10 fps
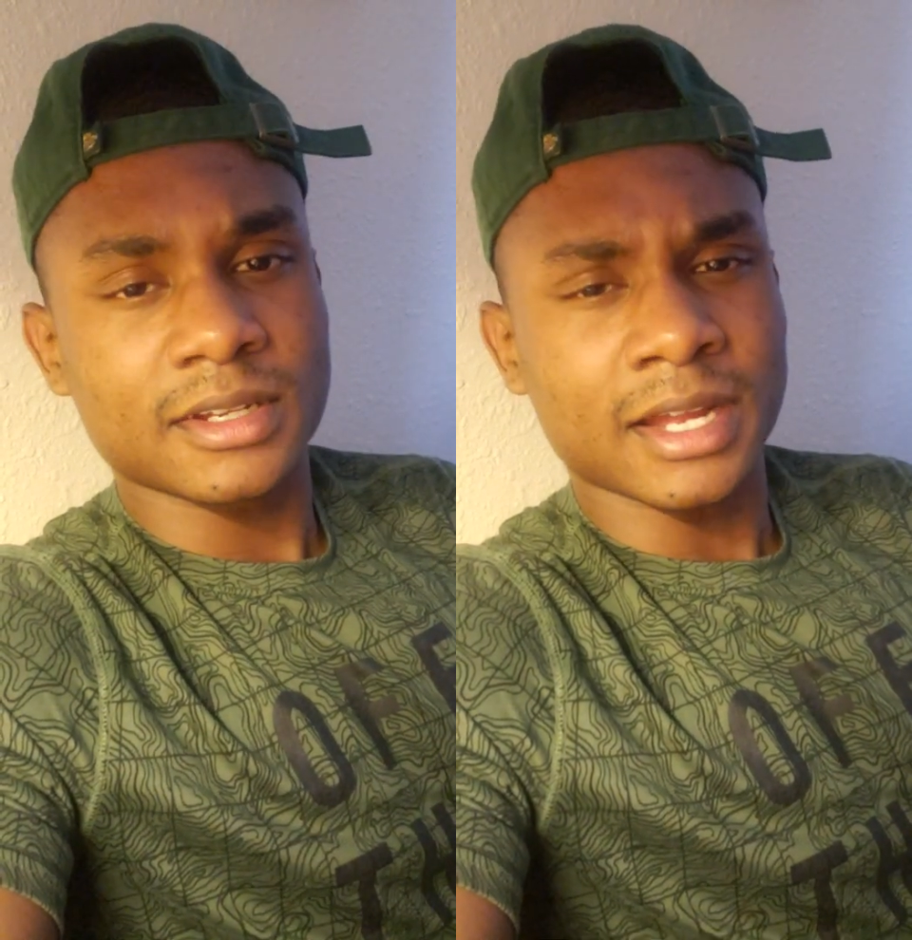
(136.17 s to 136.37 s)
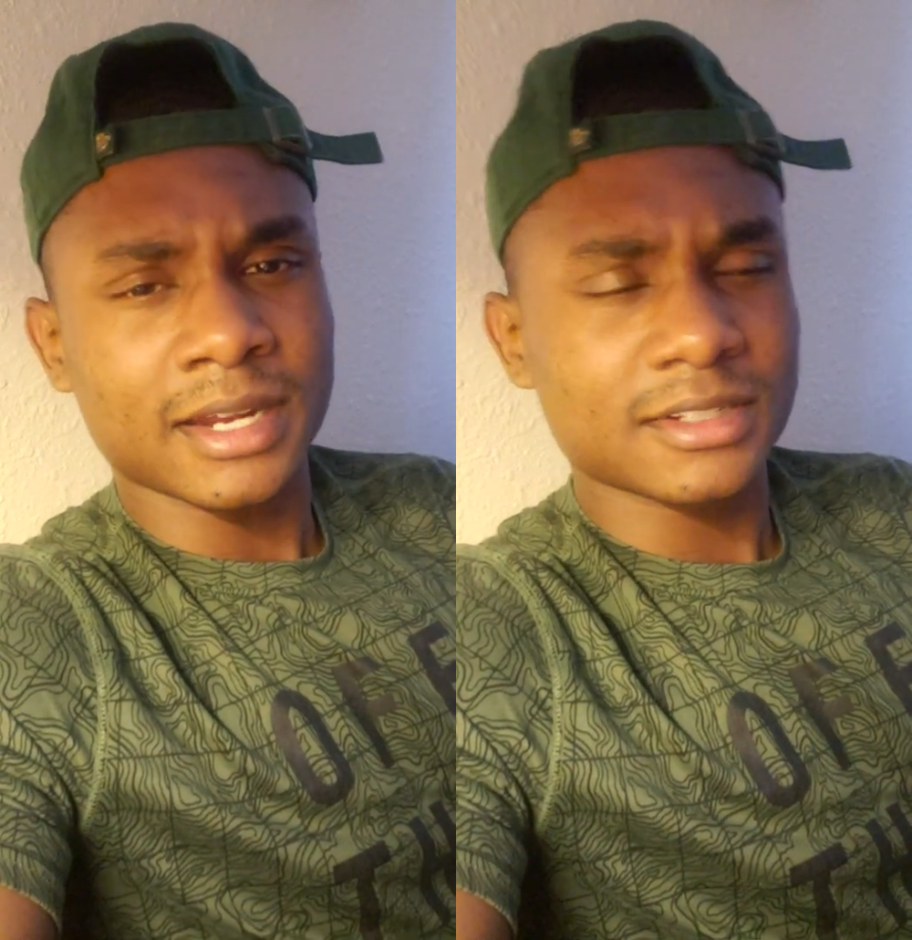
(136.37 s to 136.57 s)

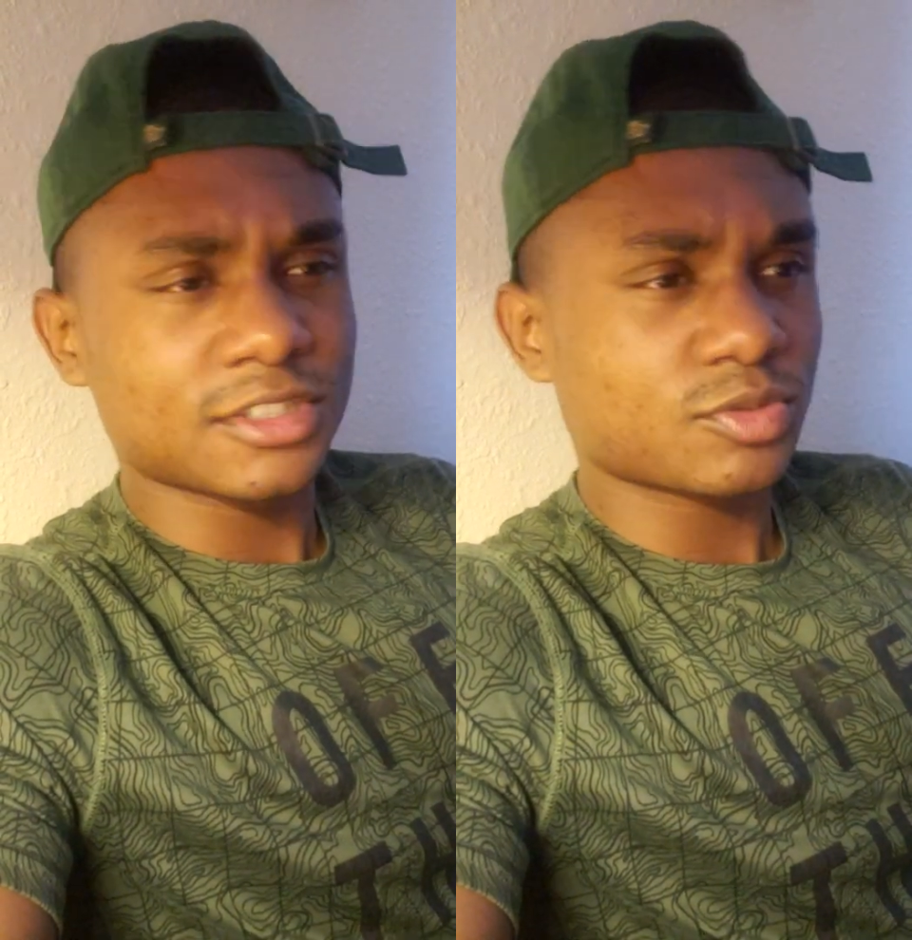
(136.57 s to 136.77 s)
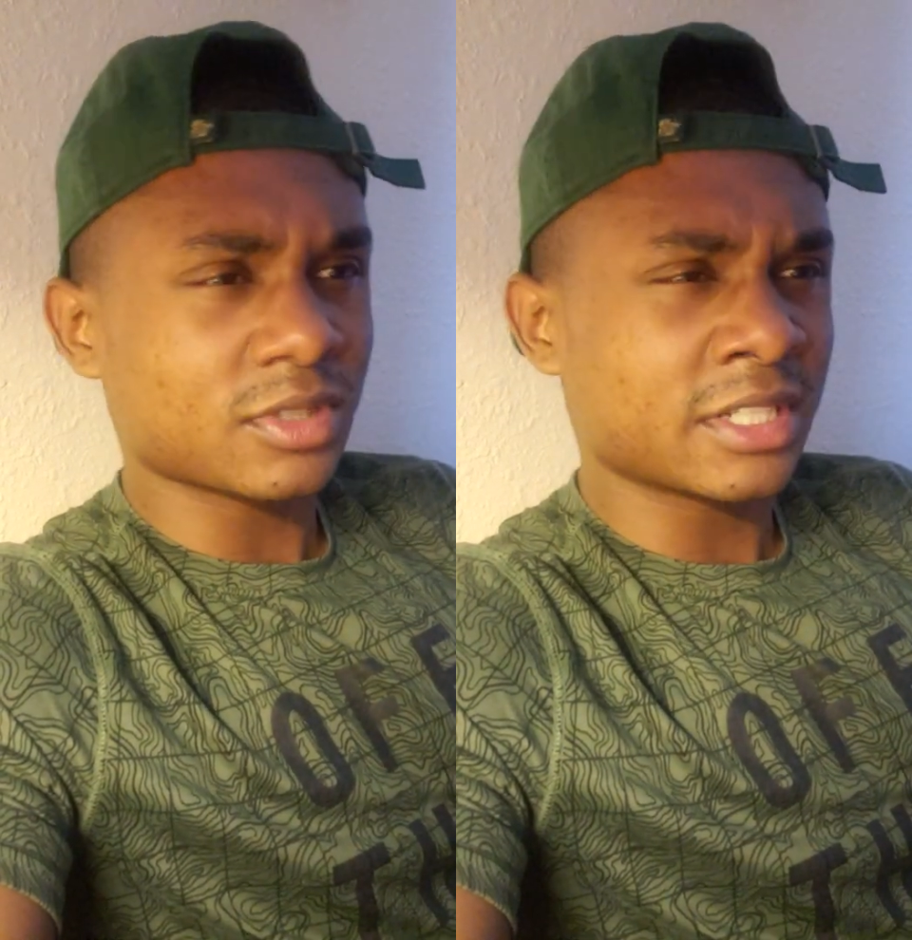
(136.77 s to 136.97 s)
out of
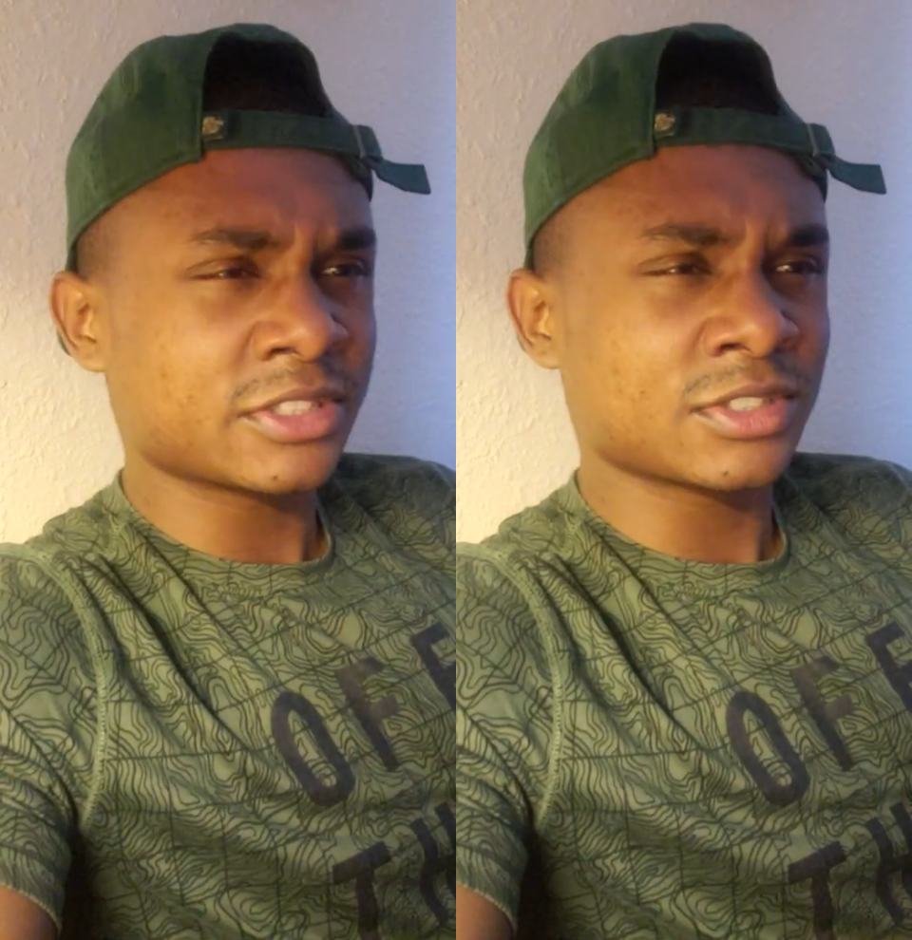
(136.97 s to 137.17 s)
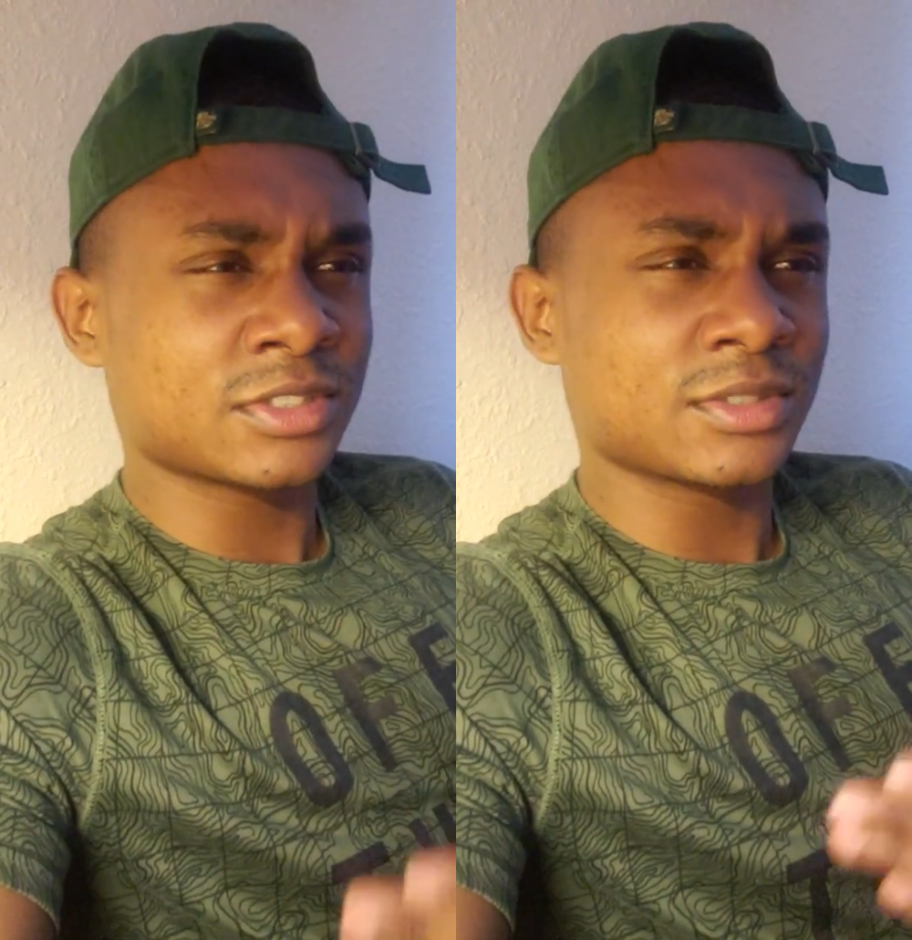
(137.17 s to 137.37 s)
this
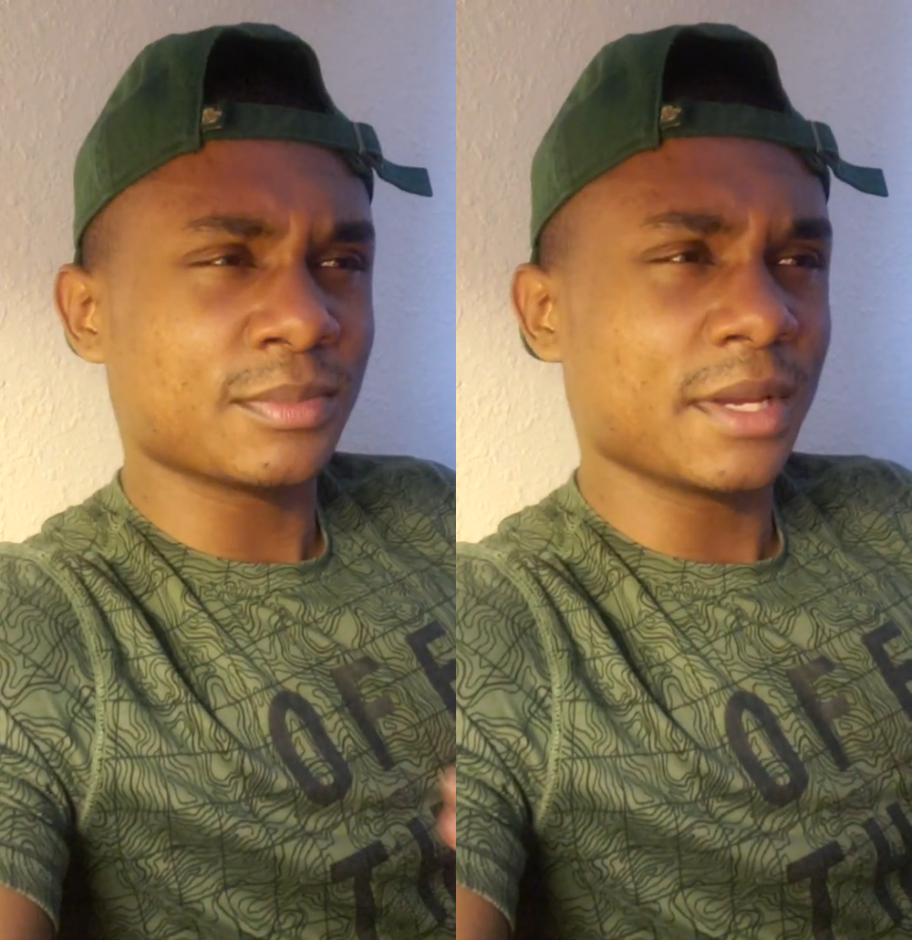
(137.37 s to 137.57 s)
relationship,